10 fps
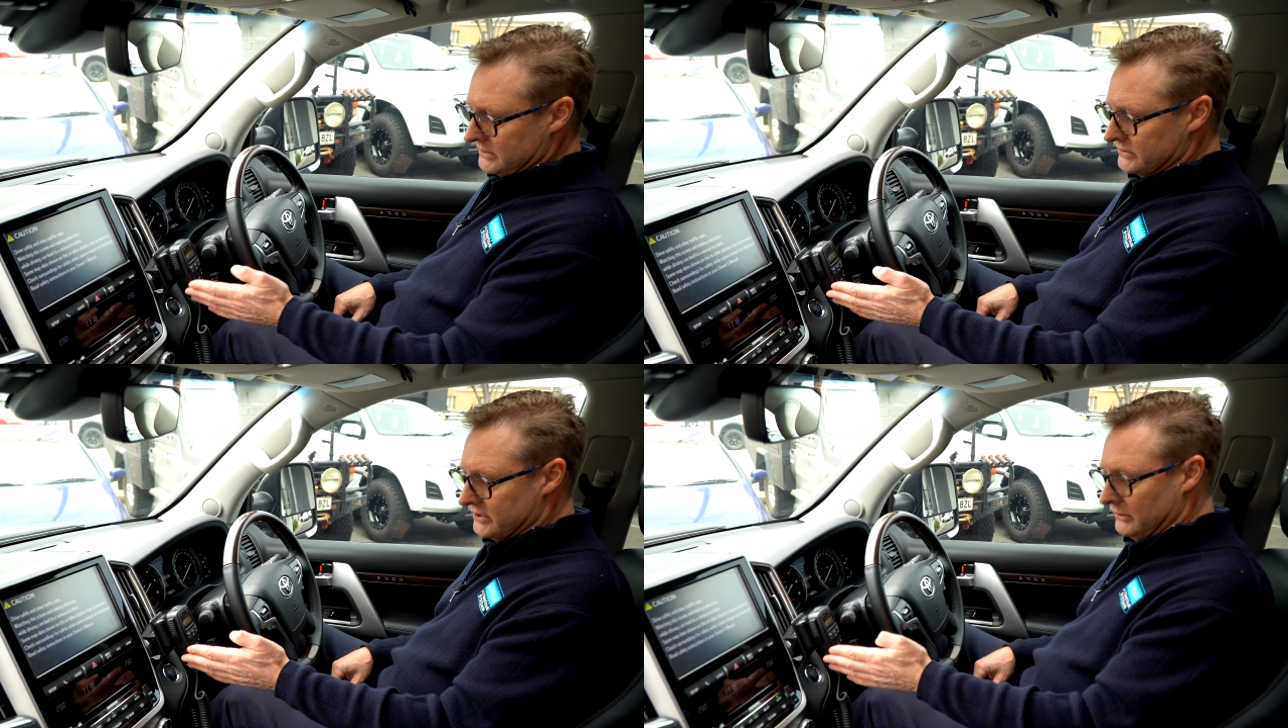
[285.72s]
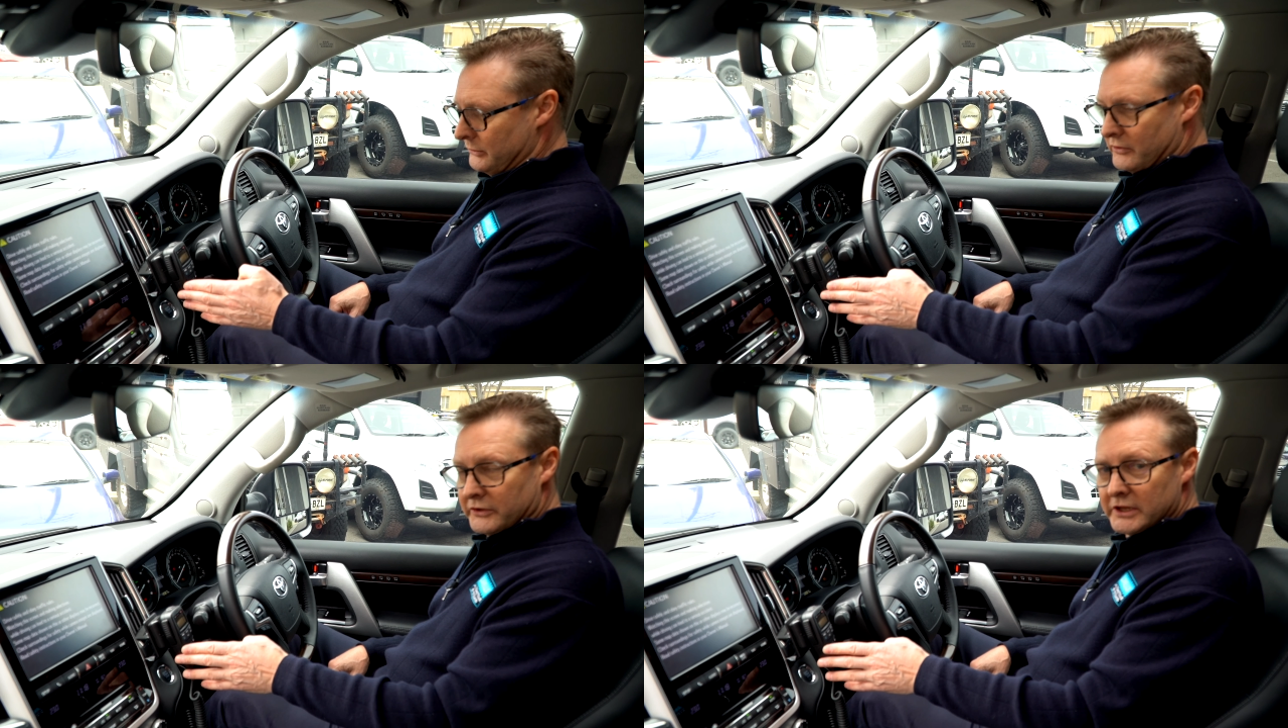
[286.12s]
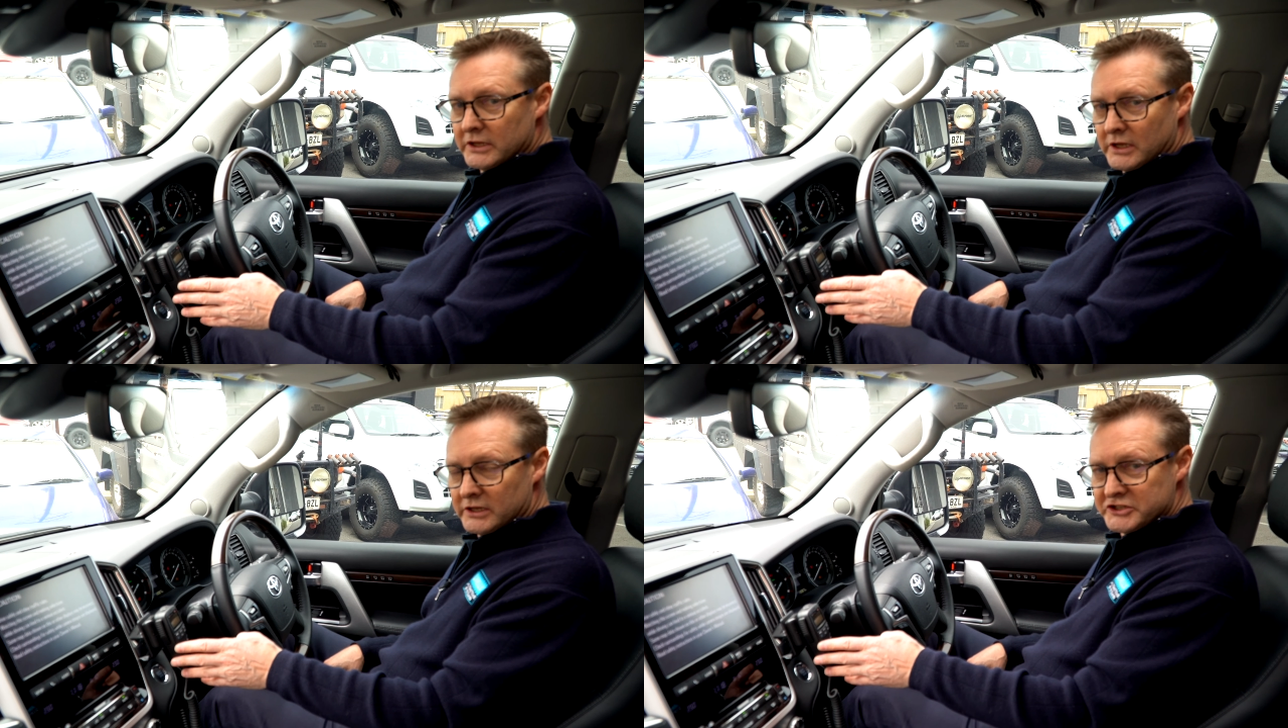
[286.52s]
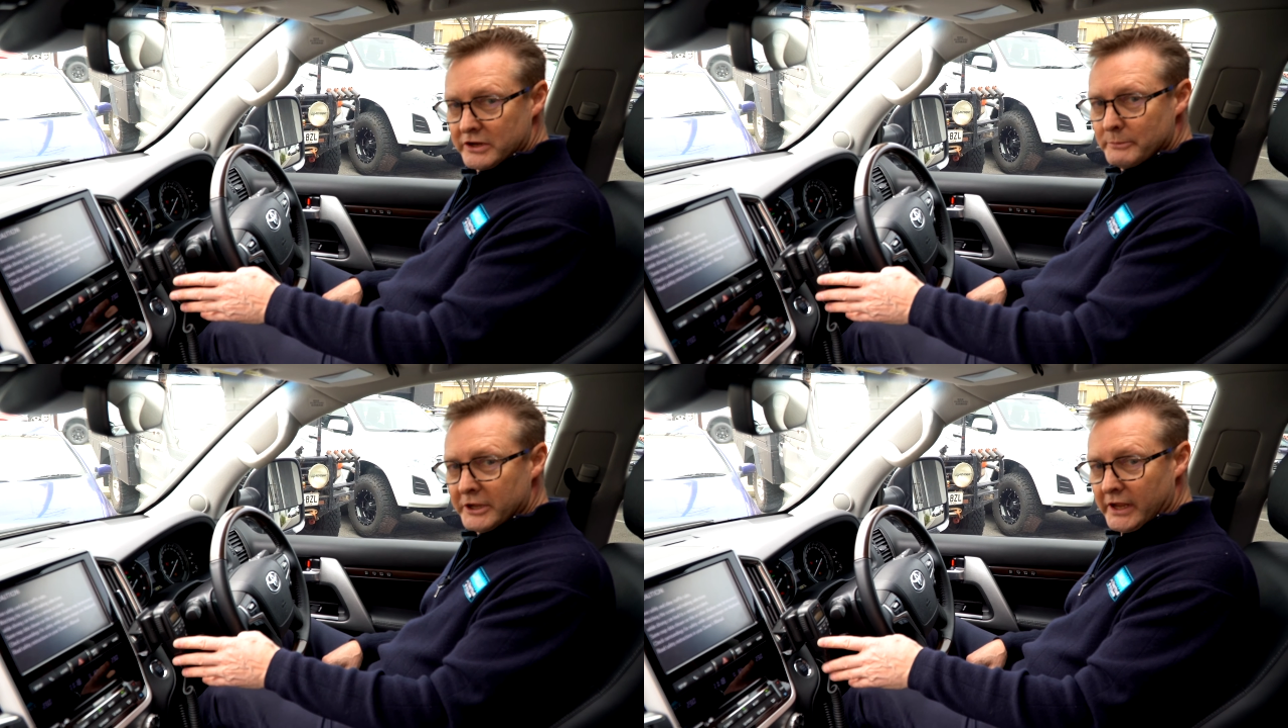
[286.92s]
So internally we've got the uh,
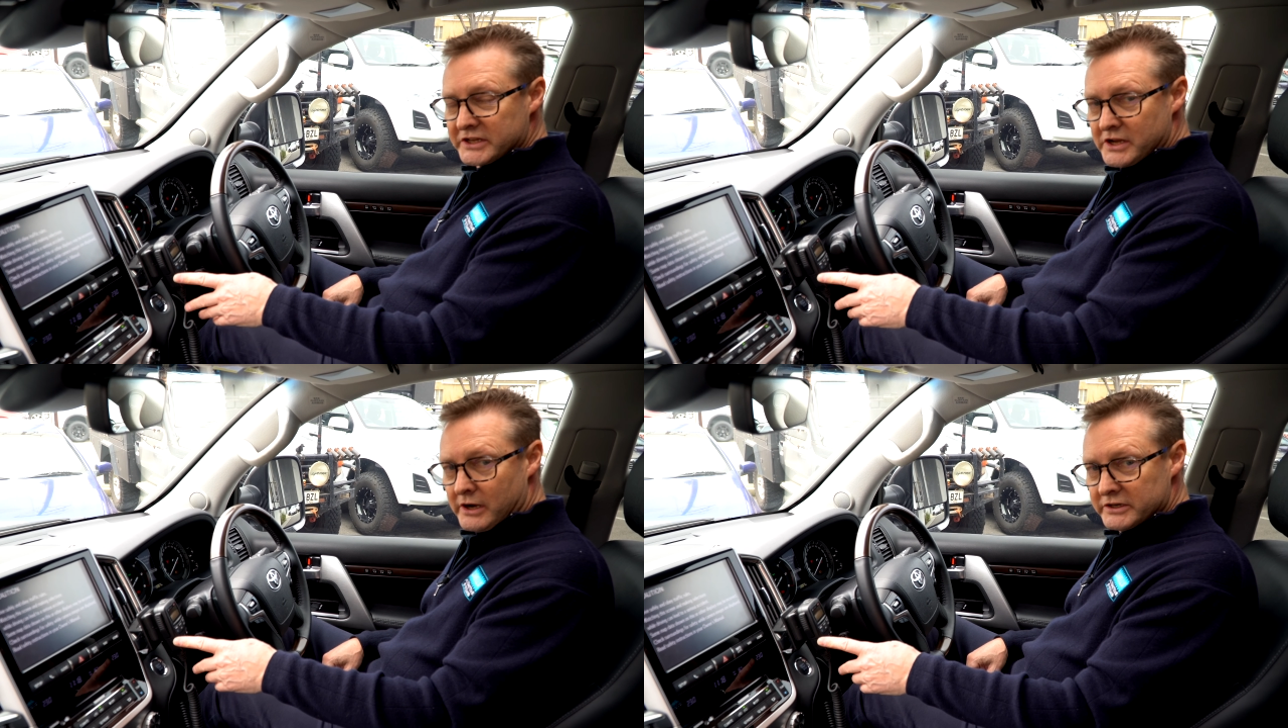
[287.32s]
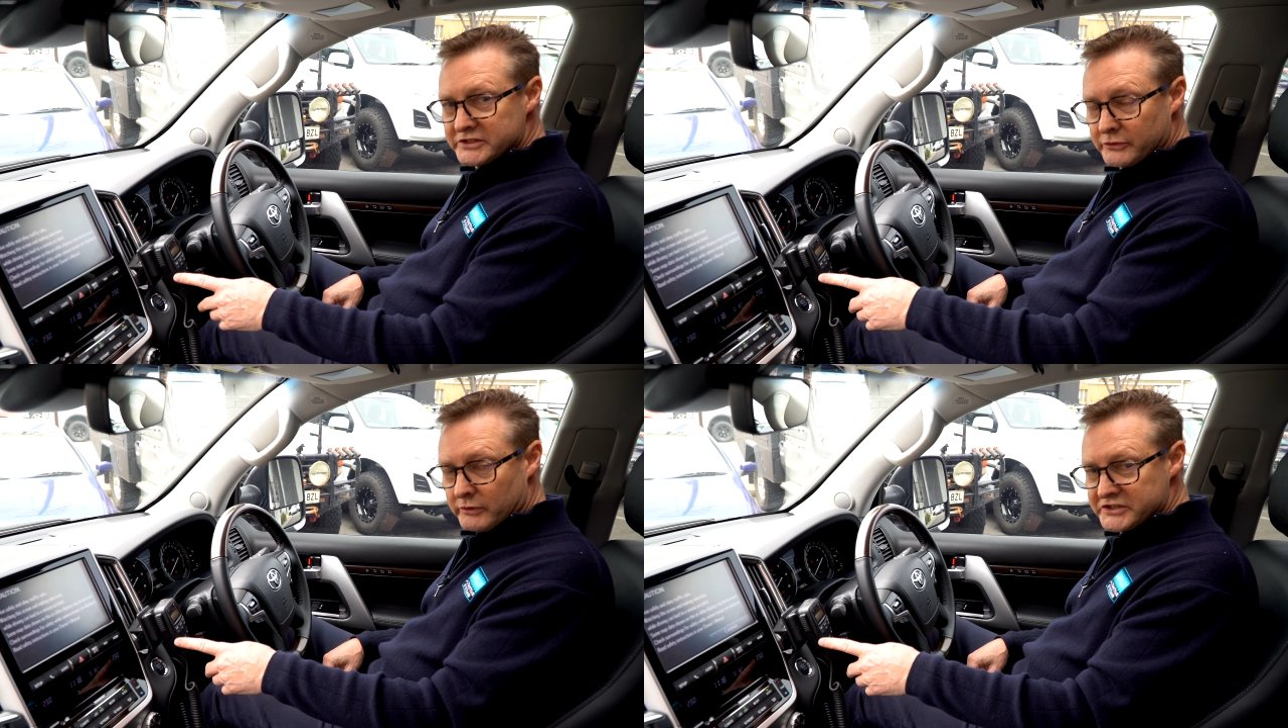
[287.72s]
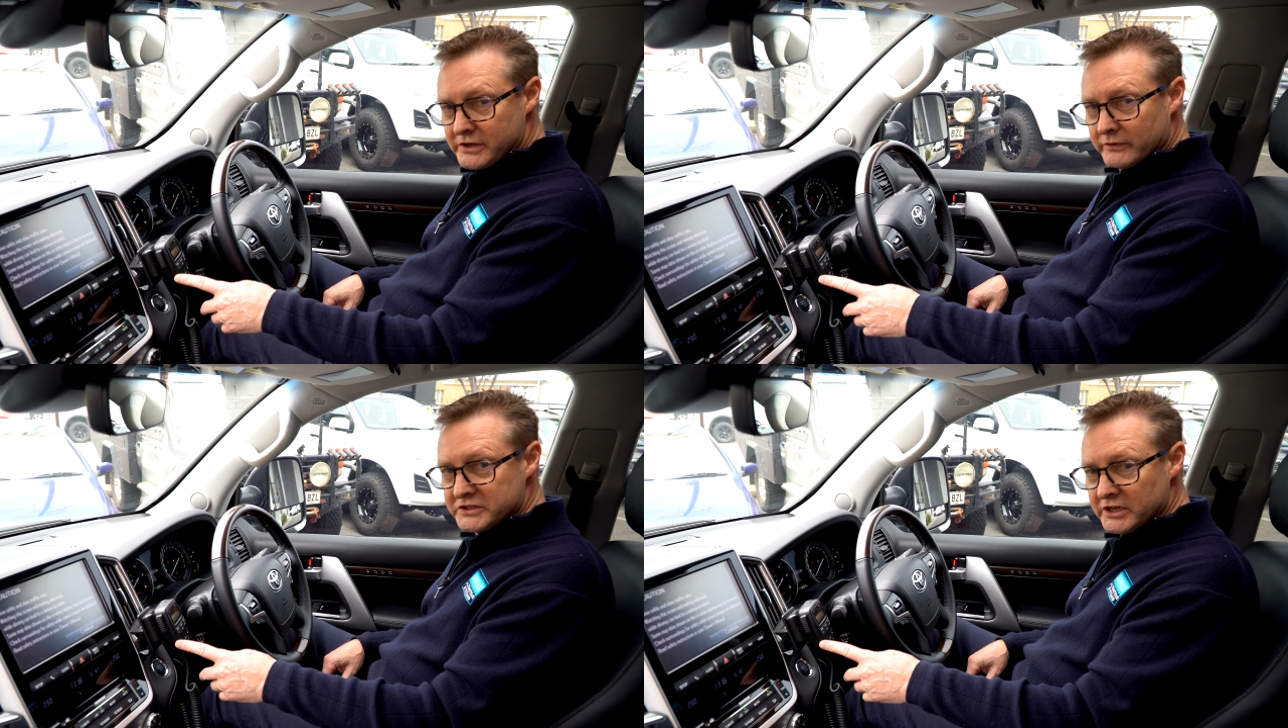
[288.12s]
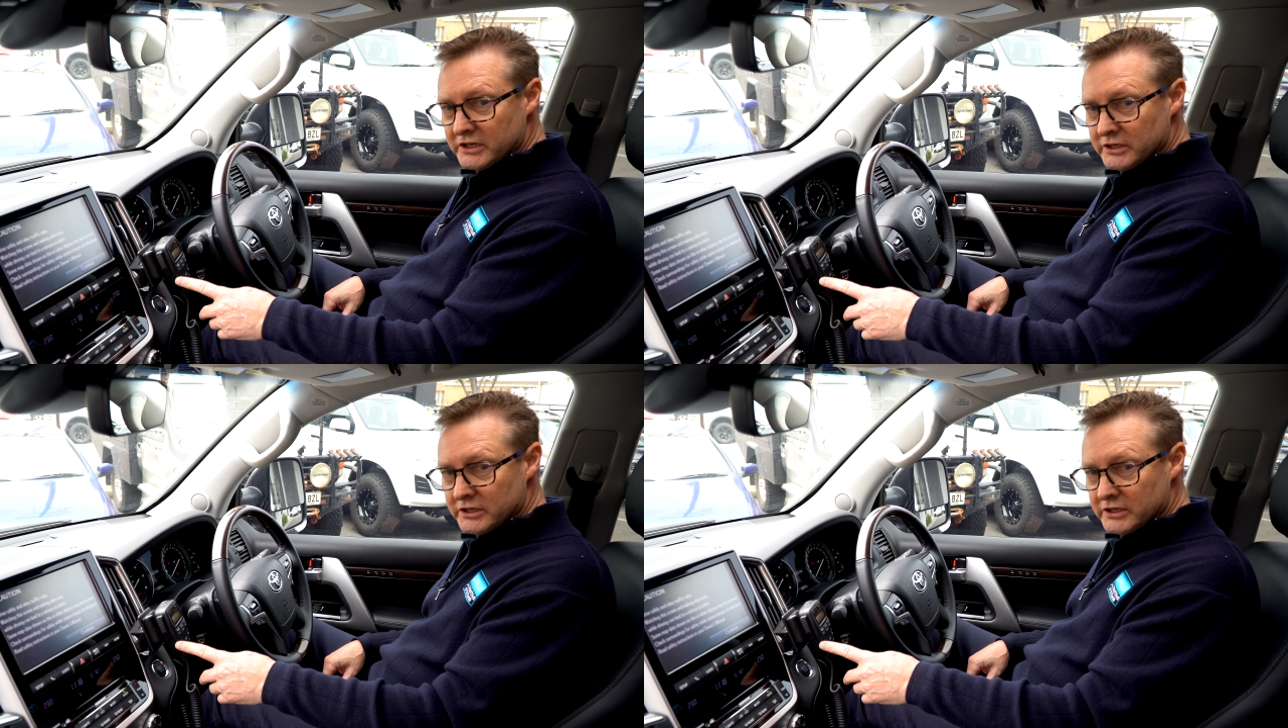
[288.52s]
GME XRS 370